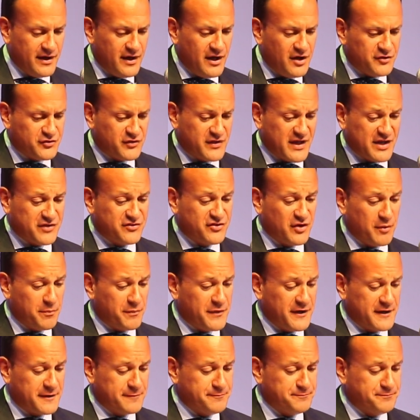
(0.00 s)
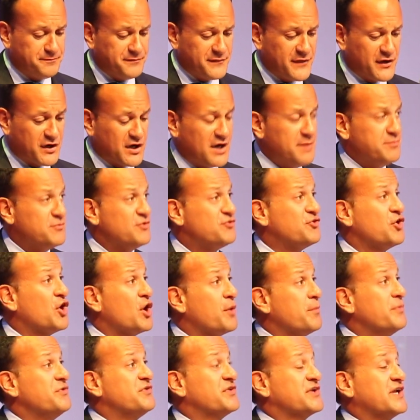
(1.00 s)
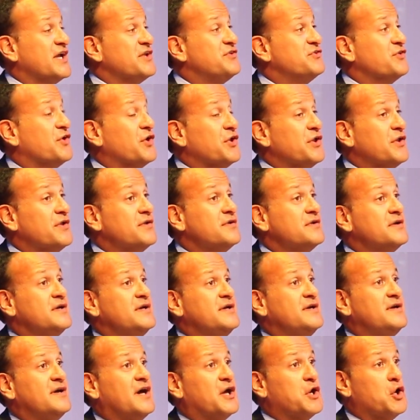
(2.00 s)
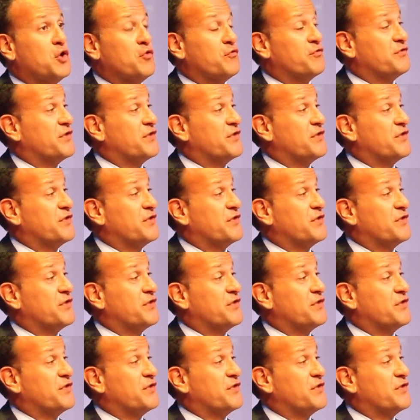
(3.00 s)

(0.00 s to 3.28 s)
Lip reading: So that's something that I'm determined to get done and over